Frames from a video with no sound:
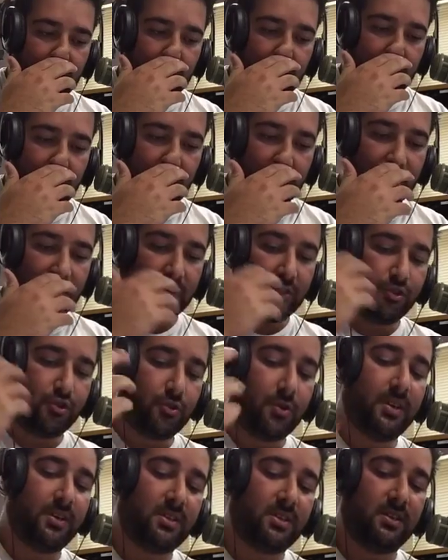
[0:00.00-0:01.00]
he's
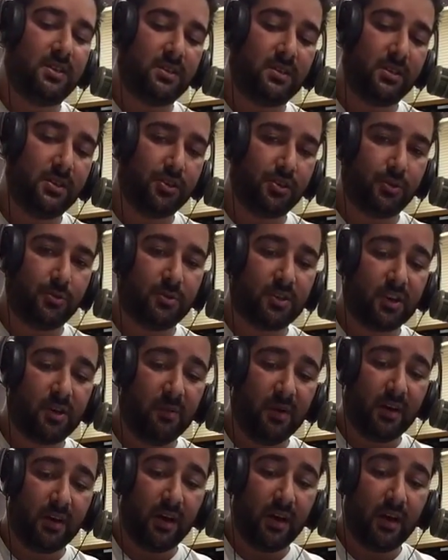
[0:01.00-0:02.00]
addressed these issues.
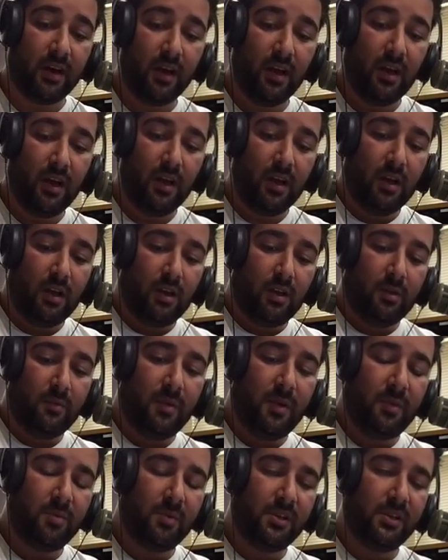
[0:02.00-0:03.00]

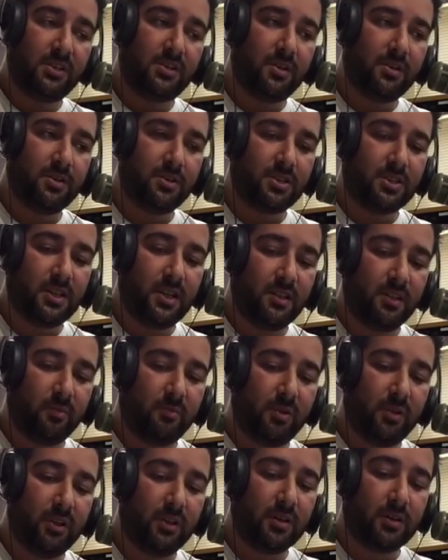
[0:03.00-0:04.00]
People need to understand the
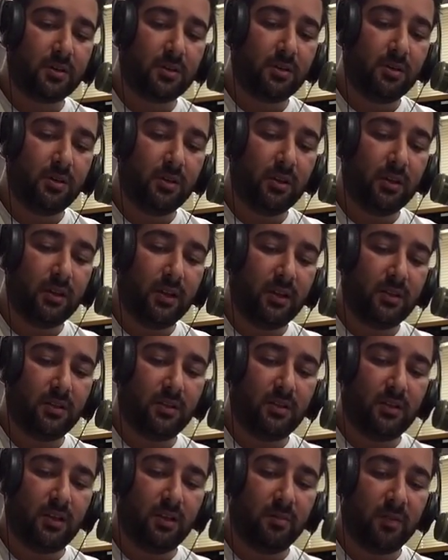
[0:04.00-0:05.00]
political
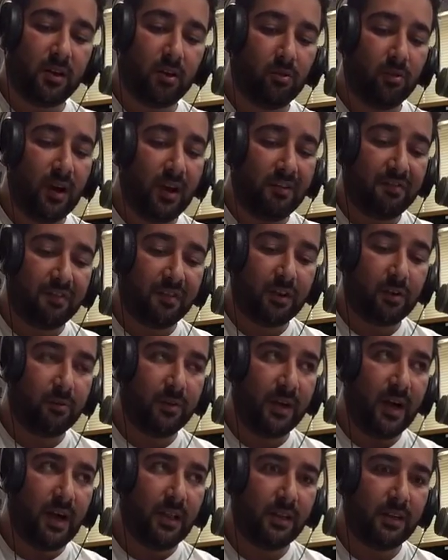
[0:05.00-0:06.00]
and demographic
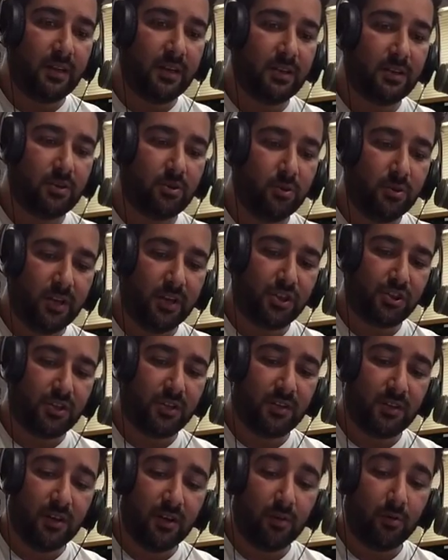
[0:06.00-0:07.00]
realities
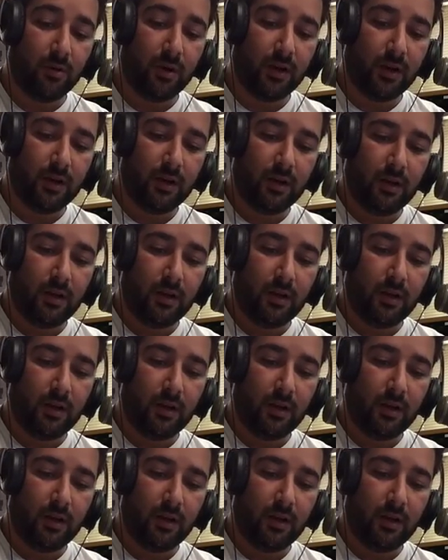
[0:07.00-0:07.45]
Gudashtet Nineveh.